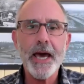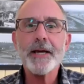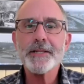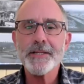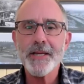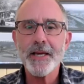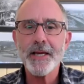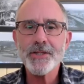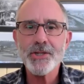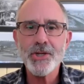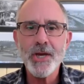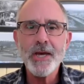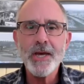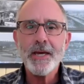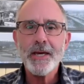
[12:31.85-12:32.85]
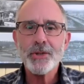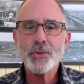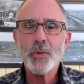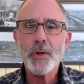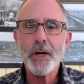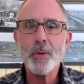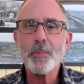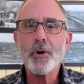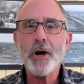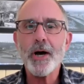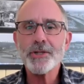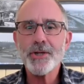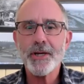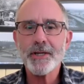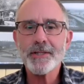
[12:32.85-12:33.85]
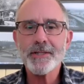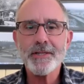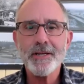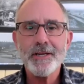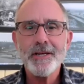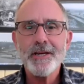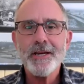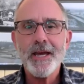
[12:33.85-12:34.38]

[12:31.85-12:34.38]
access and trail projects,